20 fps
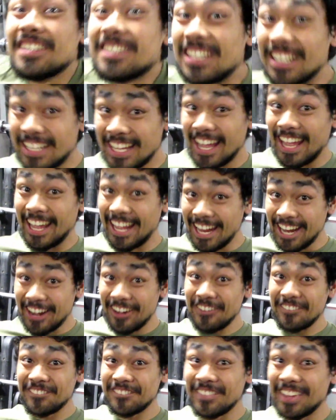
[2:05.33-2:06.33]
to get
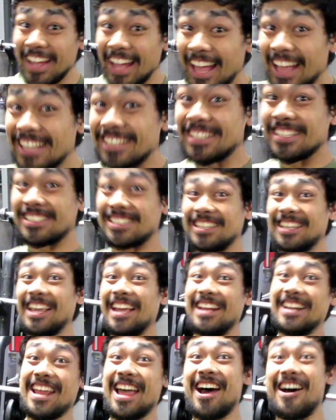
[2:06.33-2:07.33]
here and just
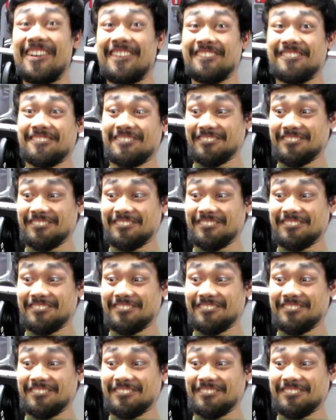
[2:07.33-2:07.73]
lay down.